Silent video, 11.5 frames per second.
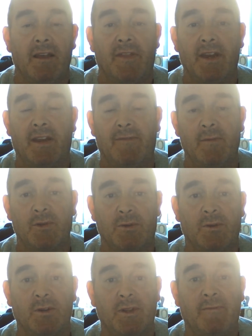Thank you very much for
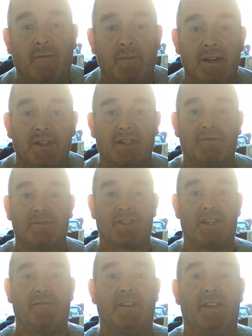all the information I've just
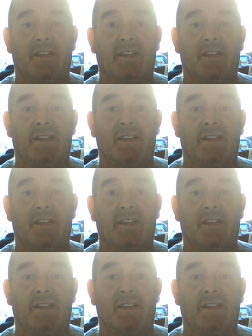given you